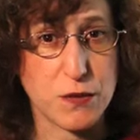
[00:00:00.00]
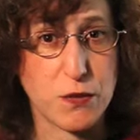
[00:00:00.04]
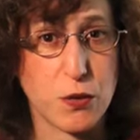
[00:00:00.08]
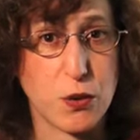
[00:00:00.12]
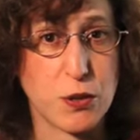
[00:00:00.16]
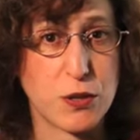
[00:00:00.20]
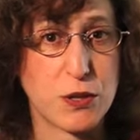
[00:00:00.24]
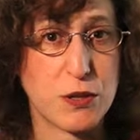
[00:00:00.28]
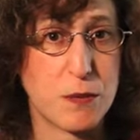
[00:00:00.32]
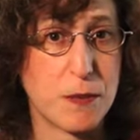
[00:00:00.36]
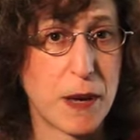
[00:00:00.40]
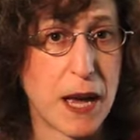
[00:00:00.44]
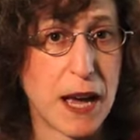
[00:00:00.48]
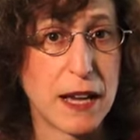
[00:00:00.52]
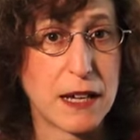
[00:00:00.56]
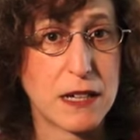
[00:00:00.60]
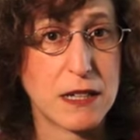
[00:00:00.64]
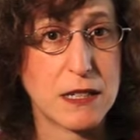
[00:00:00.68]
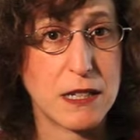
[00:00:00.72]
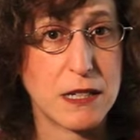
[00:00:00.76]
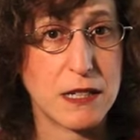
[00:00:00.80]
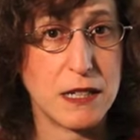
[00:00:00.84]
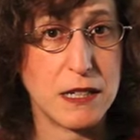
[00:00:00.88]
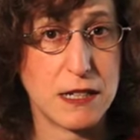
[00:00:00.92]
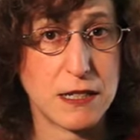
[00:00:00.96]
forced back
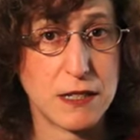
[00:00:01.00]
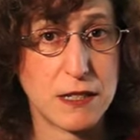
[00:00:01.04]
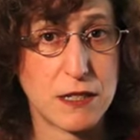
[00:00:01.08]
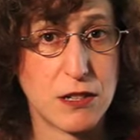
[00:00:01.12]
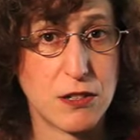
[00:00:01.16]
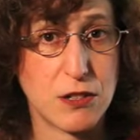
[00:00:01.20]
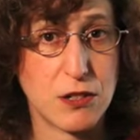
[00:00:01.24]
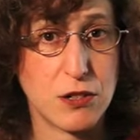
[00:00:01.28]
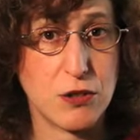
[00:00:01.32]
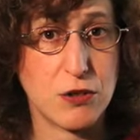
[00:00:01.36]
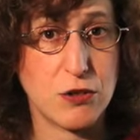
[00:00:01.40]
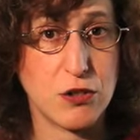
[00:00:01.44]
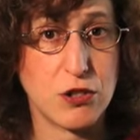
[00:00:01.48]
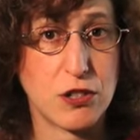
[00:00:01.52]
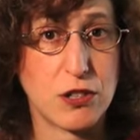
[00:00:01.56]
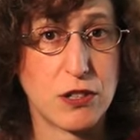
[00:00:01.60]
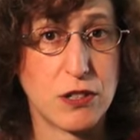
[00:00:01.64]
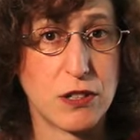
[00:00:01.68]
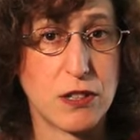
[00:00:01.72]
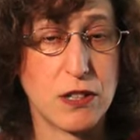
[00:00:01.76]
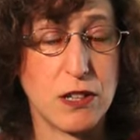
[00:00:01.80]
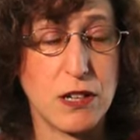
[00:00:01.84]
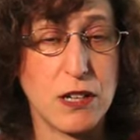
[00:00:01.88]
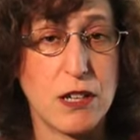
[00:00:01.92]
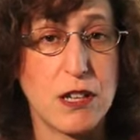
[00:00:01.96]
into the
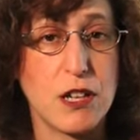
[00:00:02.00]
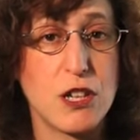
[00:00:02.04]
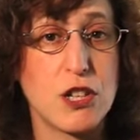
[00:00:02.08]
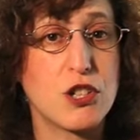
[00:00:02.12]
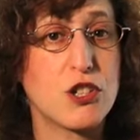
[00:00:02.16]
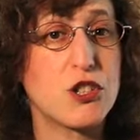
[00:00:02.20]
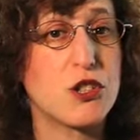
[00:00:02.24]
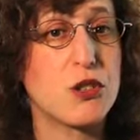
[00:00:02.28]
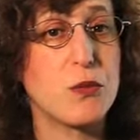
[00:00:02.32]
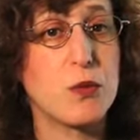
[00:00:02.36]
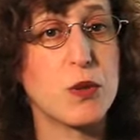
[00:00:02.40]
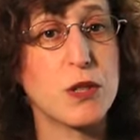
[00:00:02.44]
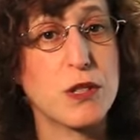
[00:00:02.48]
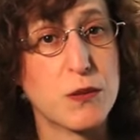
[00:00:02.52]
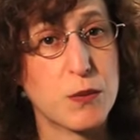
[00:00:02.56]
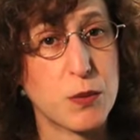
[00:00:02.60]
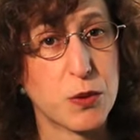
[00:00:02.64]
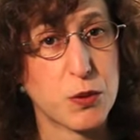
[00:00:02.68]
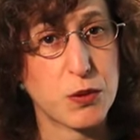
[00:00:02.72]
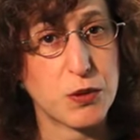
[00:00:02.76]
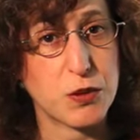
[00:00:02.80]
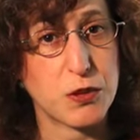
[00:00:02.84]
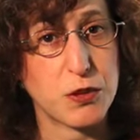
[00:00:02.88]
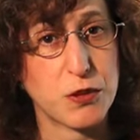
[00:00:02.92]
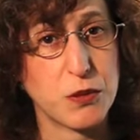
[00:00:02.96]
institution, she
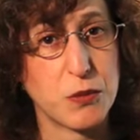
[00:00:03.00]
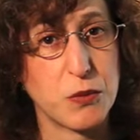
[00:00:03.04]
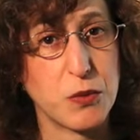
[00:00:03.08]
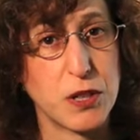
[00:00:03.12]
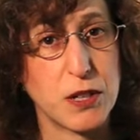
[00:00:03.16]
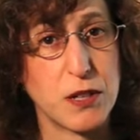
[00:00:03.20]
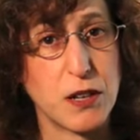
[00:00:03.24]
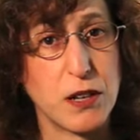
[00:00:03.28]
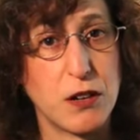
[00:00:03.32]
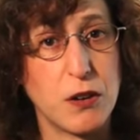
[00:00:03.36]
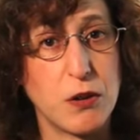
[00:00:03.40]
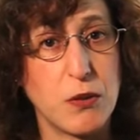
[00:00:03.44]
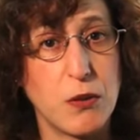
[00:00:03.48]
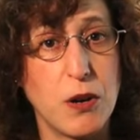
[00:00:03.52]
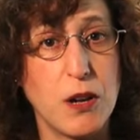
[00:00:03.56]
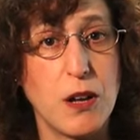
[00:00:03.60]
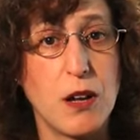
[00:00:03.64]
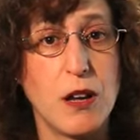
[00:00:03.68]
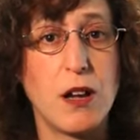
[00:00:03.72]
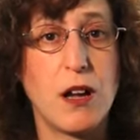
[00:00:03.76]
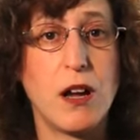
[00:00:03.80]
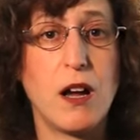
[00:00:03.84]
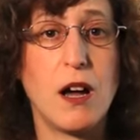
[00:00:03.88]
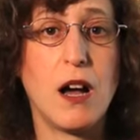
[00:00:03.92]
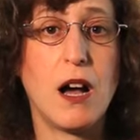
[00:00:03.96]
whispers to the widow,
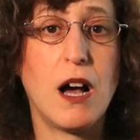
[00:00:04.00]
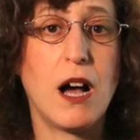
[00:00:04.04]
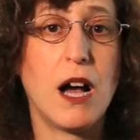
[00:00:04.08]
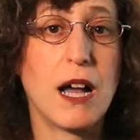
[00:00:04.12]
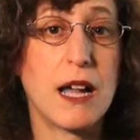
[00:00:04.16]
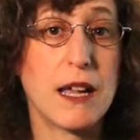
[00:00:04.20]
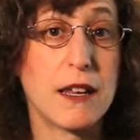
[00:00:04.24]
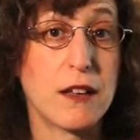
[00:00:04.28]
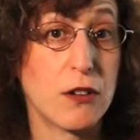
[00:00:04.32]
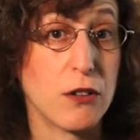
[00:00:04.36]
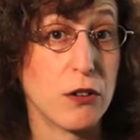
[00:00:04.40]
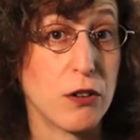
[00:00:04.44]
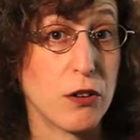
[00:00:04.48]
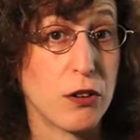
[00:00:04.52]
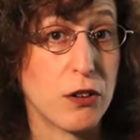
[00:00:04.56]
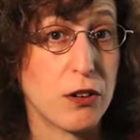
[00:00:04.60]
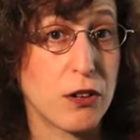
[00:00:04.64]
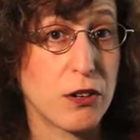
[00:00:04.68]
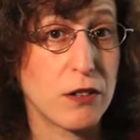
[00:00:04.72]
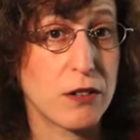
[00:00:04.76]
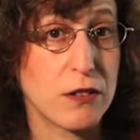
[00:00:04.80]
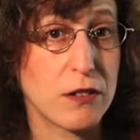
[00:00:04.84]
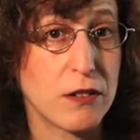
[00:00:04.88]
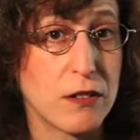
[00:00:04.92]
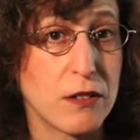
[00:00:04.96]
"Hide her."
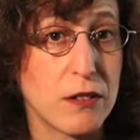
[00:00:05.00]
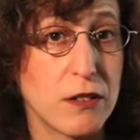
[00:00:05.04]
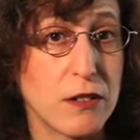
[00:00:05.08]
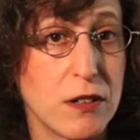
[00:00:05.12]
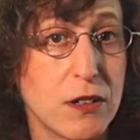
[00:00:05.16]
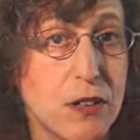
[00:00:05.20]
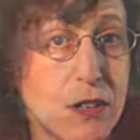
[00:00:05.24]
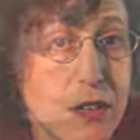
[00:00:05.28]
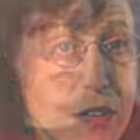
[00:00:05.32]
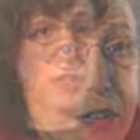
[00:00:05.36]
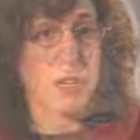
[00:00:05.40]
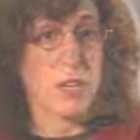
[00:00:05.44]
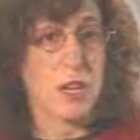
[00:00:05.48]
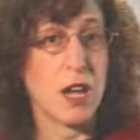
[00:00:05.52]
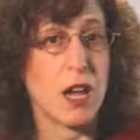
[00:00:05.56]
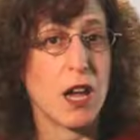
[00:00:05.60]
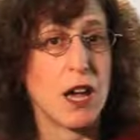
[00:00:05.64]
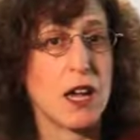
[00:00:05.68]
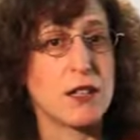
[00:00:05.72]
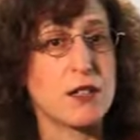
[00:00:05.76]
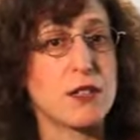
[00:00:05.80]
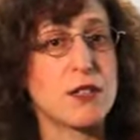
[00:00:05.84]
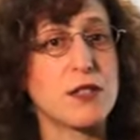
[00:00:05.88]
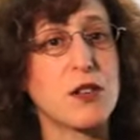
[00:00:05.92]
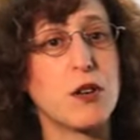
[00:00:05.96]

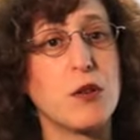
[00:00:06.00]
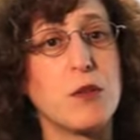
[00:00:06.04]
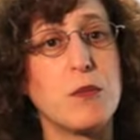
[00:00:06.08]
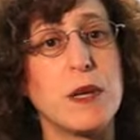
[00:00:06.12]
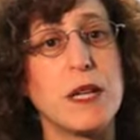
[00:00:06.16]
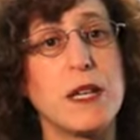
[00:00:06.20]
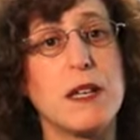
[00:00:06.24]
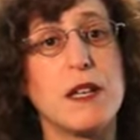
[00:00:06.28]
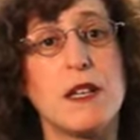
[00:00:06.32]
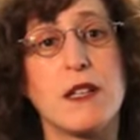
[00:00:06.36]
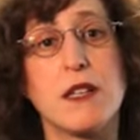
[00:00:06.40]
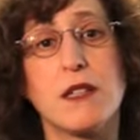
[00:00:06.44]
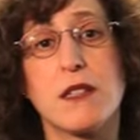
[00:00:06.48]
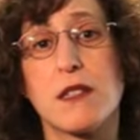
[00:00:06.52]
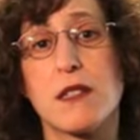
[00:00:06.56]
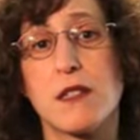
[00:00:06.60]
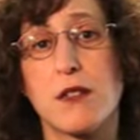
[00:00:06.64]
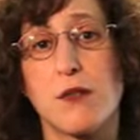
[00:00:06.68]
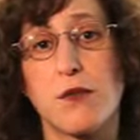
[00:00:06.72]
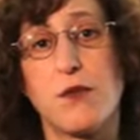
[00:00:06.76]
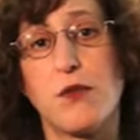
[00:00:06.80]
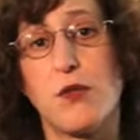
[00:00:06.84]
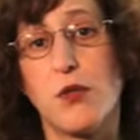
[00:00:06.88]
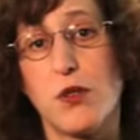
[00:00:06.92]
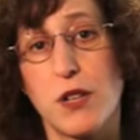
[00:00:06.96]
And so begins the
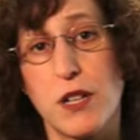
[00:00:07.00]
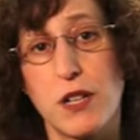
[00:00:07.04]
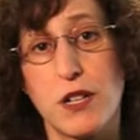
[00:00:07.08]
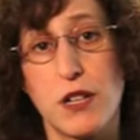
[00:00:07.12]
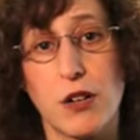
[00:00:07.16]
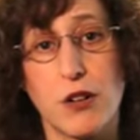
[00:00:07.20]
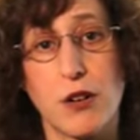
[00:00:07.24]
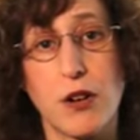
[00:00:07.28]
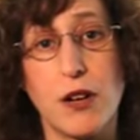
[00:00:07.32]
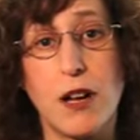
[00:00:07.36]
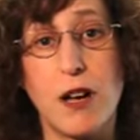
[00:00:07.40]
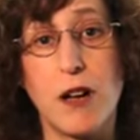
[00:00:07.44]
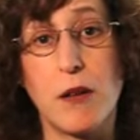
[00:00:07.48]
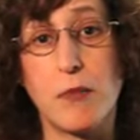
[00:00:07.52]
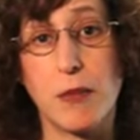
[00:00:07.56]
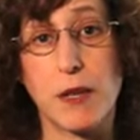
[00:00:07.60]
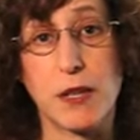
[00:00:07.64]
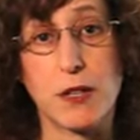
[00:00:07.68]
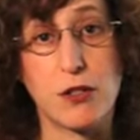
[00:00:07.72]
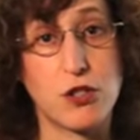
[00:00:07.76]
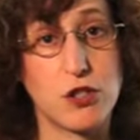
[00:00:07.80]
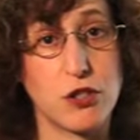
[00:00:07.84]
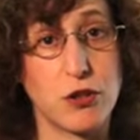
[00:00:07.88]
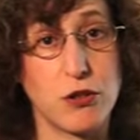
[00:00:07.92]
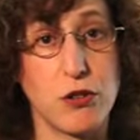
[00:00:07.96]
forty-year
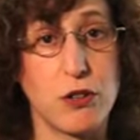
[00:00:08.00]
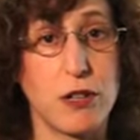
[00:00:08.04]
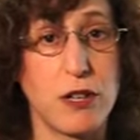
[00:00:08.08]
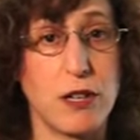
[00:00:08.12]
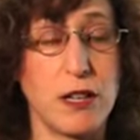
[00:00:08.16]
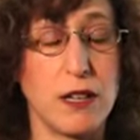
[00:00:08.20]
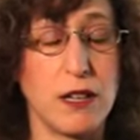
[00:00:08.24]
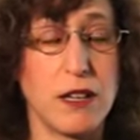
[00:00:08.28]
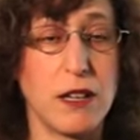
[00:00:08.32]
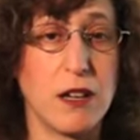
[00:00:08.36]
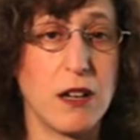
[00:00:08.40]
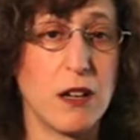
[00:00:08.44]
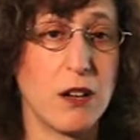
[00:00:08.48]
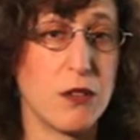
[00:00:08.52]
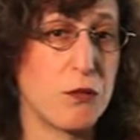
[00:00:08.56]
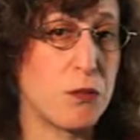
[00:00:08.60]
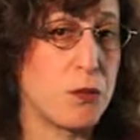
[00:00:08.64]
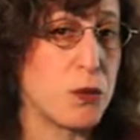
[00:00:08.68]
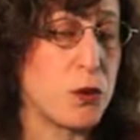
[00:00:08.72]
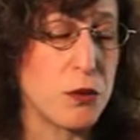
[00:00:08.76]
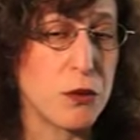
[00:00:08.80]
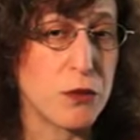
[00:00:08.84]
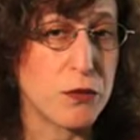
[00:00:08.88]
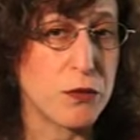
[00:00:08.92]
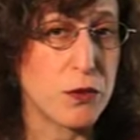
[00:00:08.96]
epic journey of
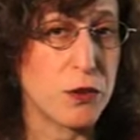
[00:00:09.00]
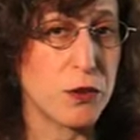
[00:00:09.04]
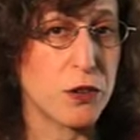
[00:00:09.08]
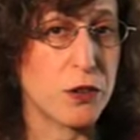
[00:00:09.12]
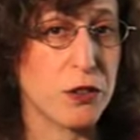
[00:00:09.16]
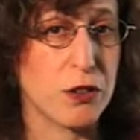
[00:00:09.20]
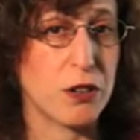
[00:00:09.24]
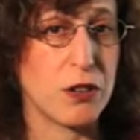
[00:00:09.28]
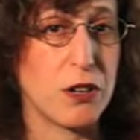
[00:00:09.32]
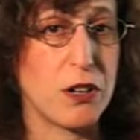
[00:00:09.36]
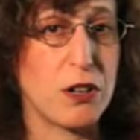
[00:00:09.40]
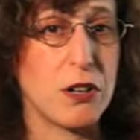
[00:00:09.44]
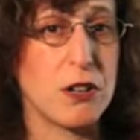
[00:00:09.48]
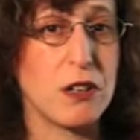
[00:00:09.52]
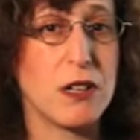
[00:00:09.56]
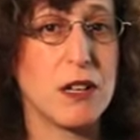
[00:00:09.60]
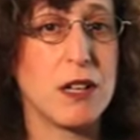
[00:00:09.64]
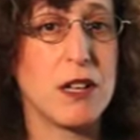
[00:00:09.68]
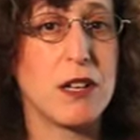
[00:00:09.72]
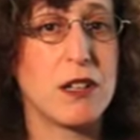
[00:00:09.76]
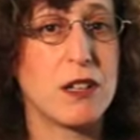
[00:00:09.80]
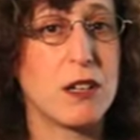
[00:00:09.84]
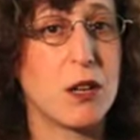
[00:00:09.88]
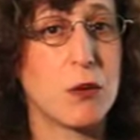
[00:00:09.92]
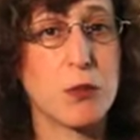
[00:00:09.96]
Beautiful Girl,
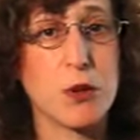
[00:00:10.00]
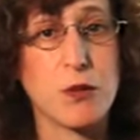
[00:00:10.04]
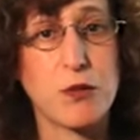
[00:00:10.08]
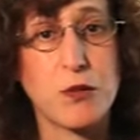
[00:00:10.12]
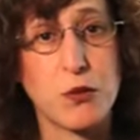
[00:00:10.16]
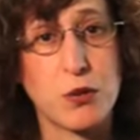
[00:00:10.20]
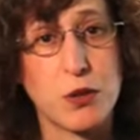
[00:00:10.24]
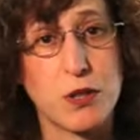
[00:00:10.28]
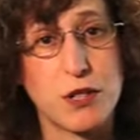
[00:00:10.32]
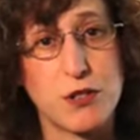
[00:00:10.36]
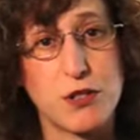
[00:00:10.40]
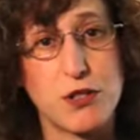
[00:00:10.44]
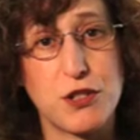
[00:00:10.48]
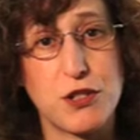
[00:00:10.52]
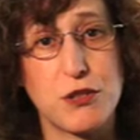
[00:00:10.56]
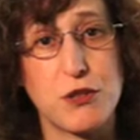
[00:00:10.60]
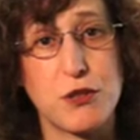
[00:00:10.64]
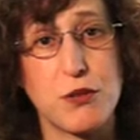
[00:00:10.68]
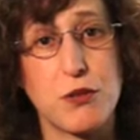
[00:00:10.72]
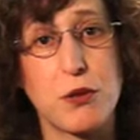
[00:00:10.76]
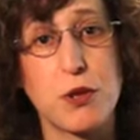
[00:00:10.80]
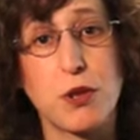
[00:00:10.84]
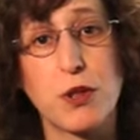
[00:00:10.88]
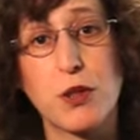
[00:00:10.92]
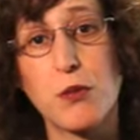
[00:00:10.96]
number
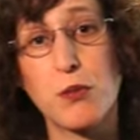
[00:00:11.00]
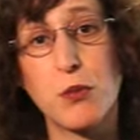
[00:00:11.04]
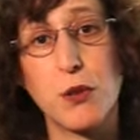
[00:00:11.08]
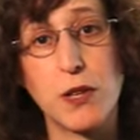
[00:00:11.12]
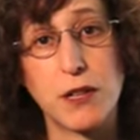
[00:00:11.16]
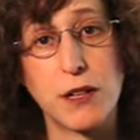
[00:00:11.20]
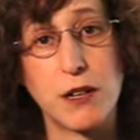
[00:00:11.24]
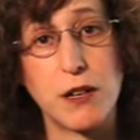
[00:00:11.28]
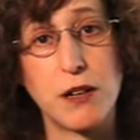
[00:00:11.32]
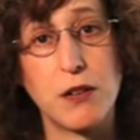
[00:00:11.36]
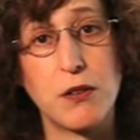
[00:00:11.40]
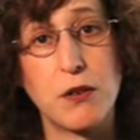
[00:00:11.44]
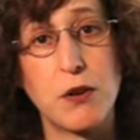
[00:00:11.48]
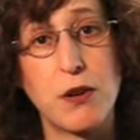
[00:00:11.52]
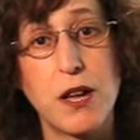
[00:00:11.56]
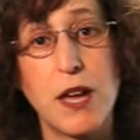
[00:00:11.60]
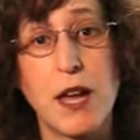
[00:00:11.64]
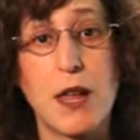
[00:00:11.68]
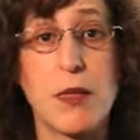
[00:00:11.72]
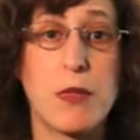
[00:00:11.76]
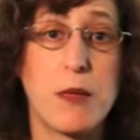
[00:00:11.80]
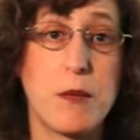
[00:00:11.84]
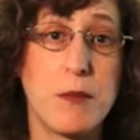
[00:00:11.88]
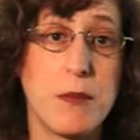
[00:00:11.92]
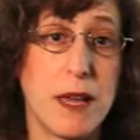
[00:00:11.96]
forty-two, the widow,
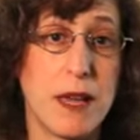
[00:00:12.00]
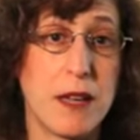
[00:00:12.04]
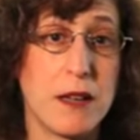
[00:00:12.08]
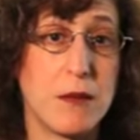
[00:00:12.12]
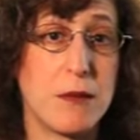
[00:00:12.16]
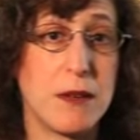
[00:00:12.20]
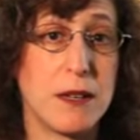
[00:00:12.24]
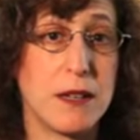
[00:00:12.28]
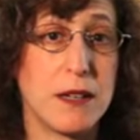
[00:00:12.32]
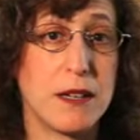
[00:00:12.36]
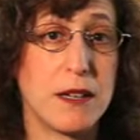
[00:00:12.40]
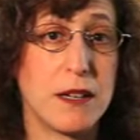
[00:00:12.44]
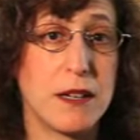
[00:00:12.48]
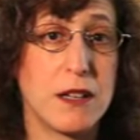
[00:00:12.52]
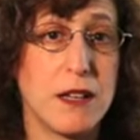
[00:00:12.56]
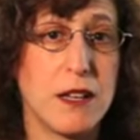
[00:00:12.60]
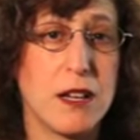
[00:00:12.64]
and the baby,